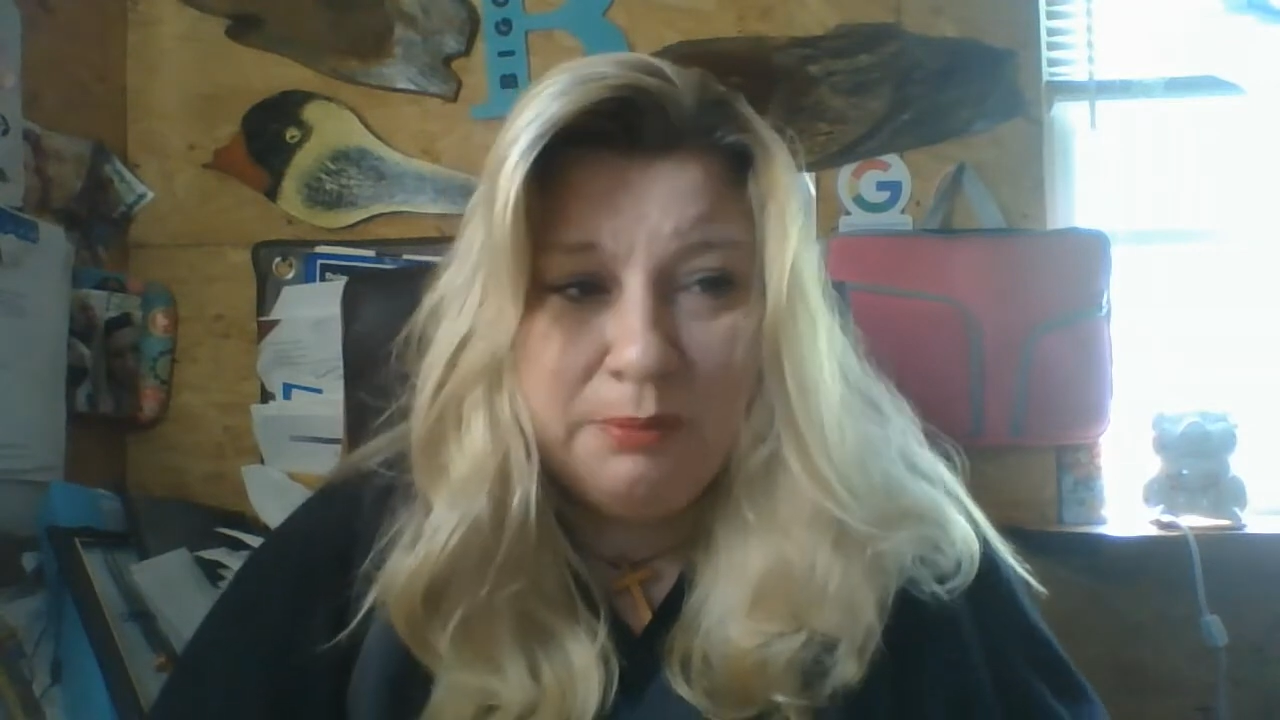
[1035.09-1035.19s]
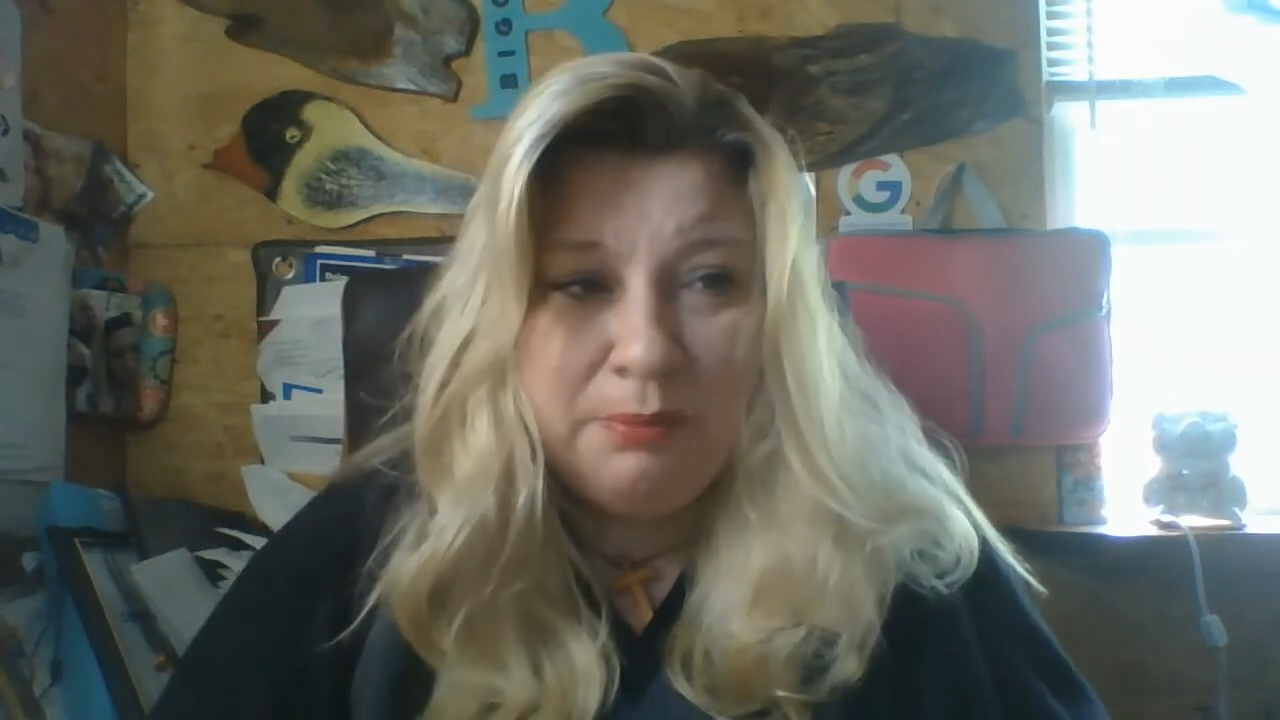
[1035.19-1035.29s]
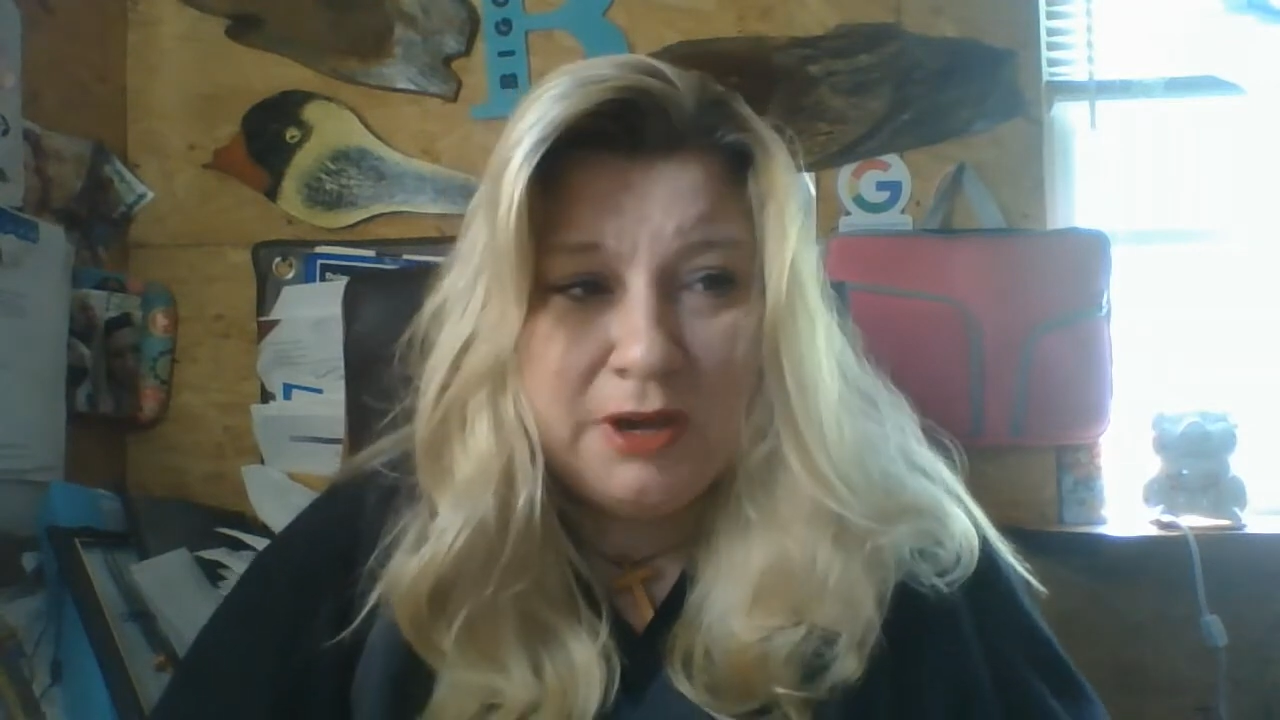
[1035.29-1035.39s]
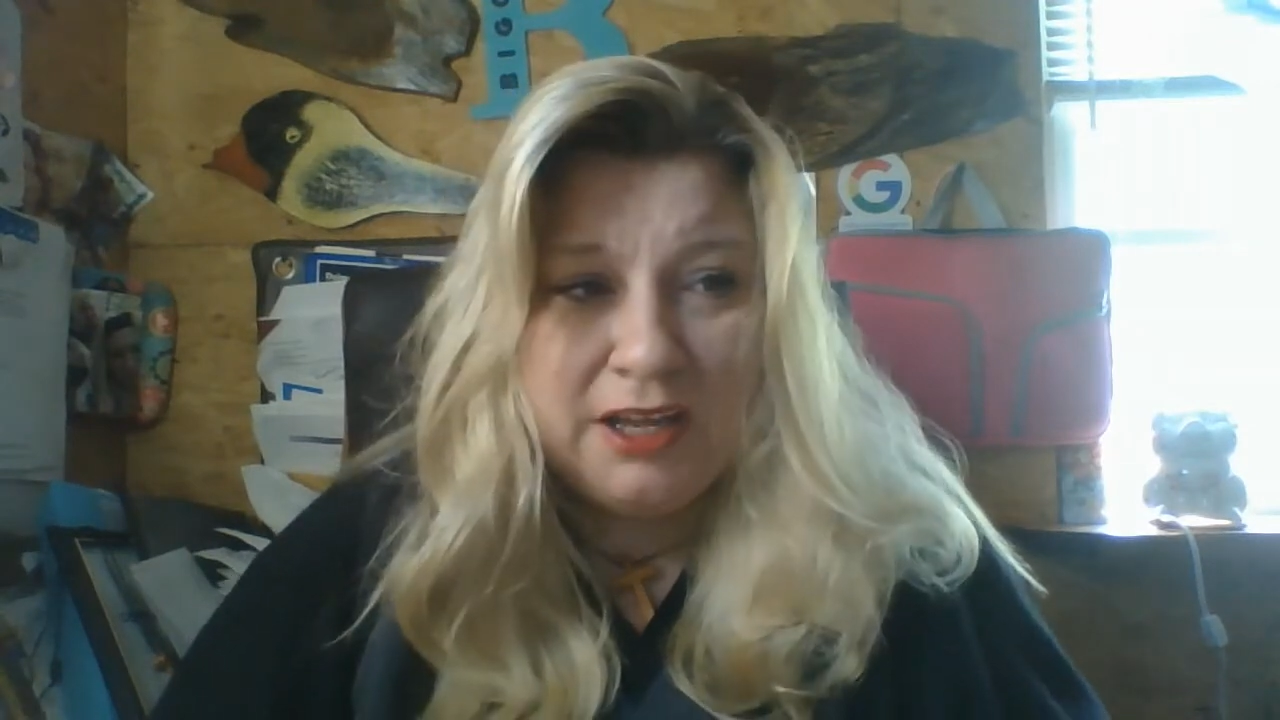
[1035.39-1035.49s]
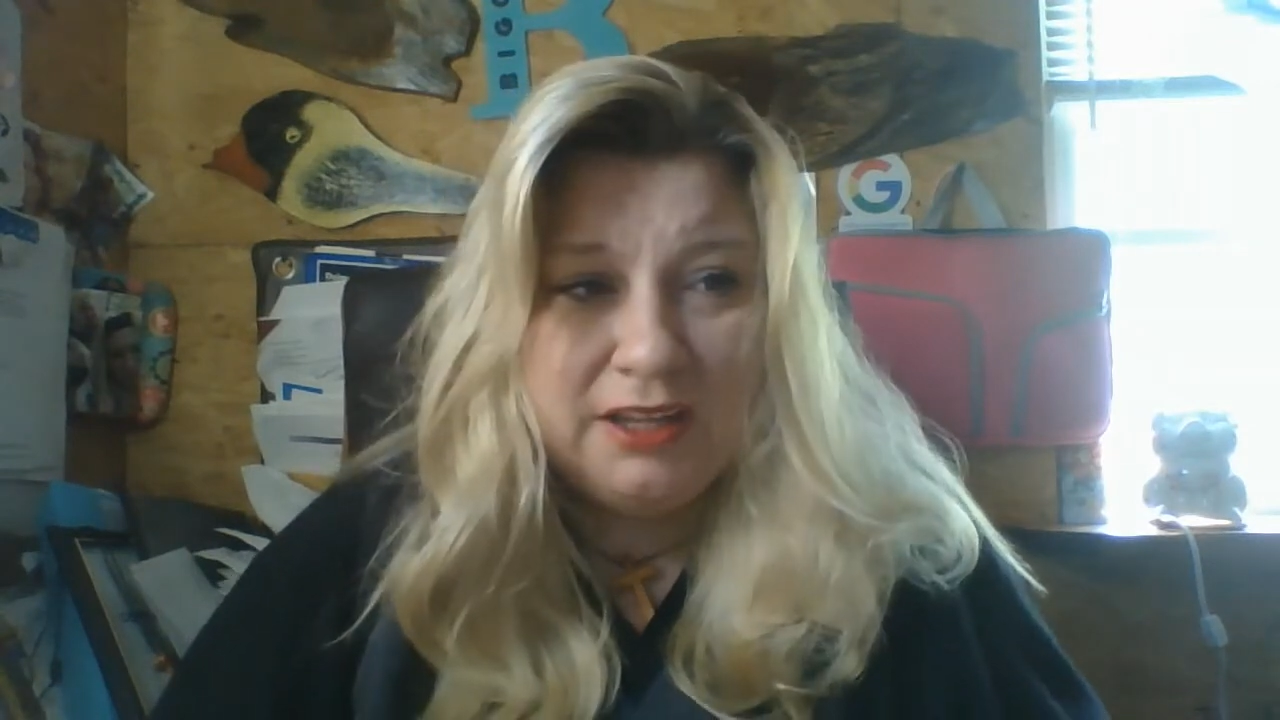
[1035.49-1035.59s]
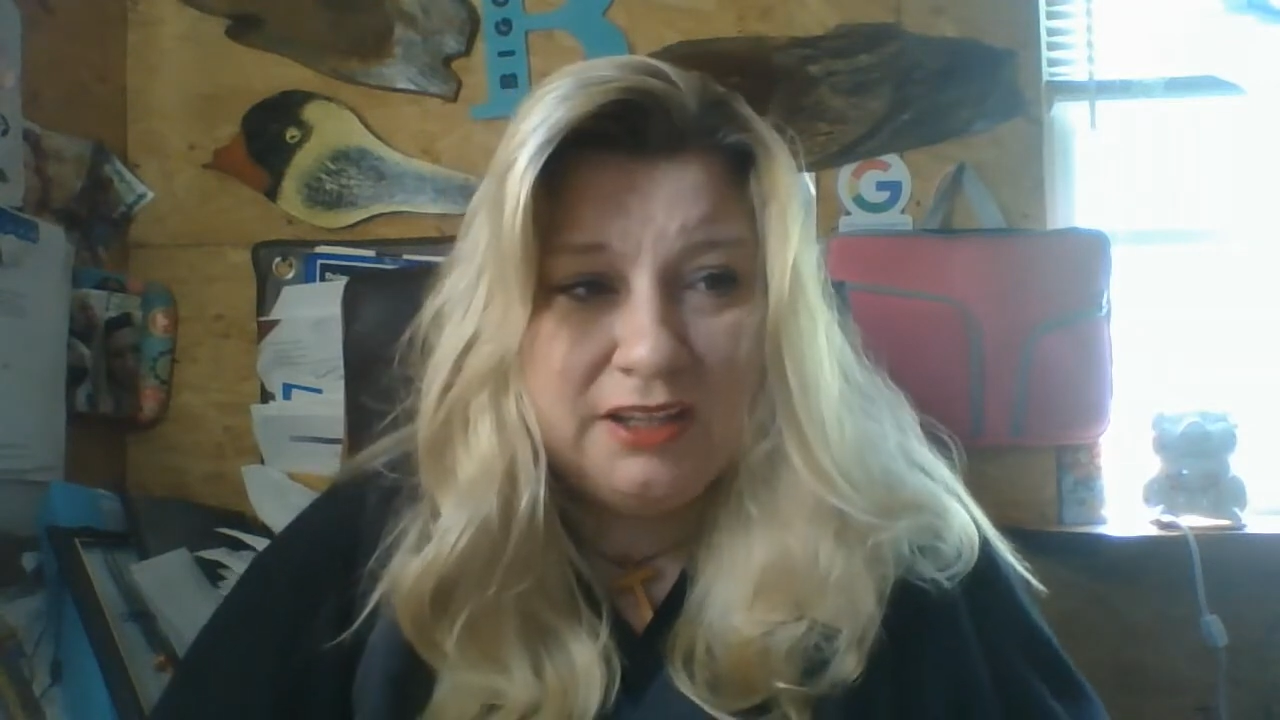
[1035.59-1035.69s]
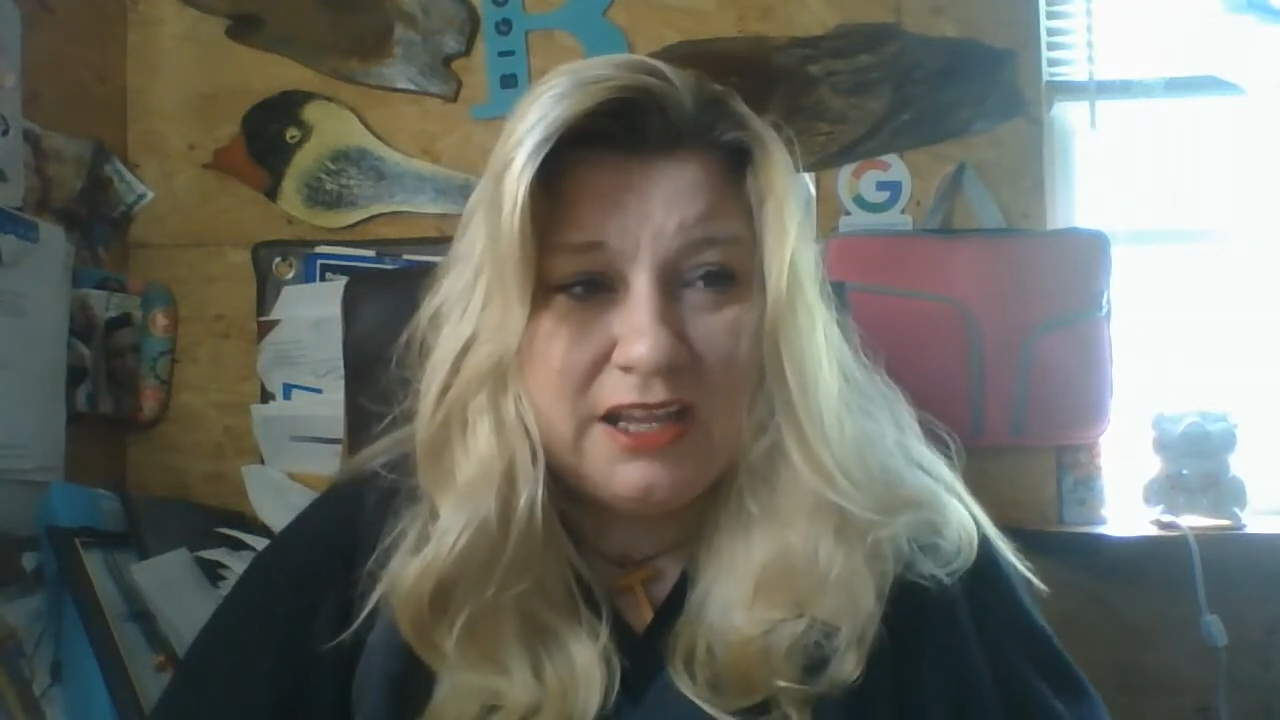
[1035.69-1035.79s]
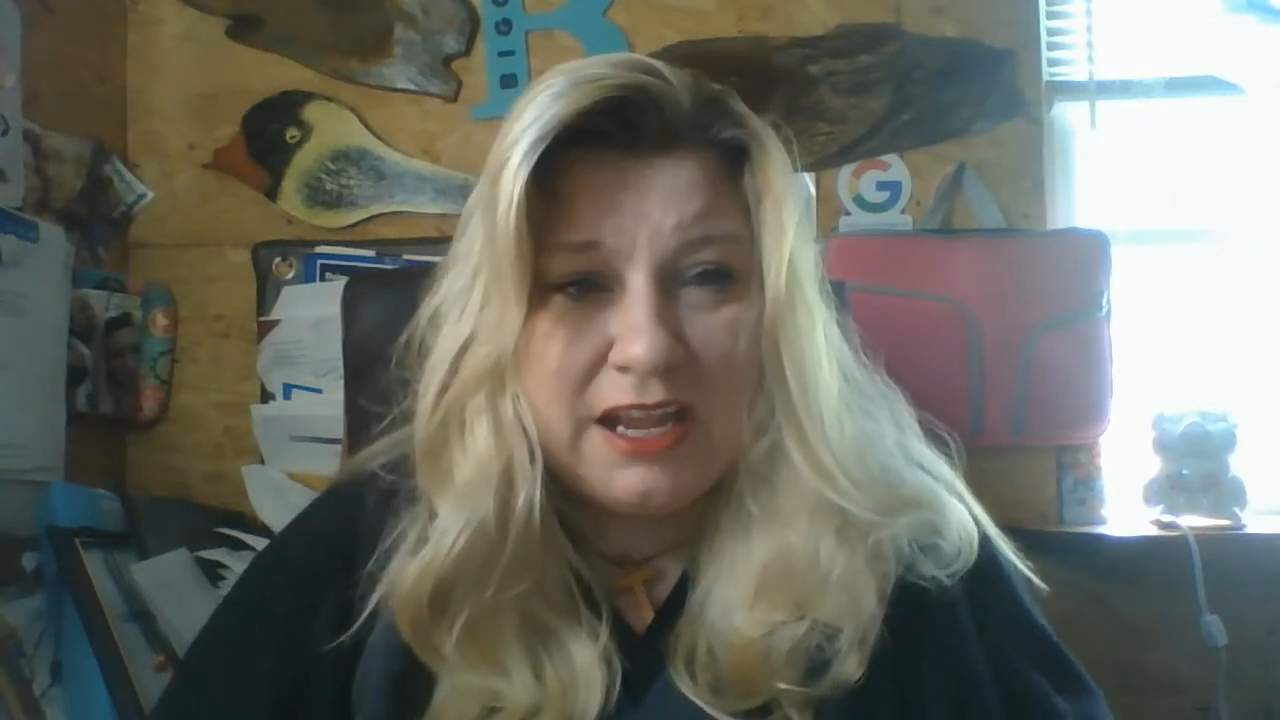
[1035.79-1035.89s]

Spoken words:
But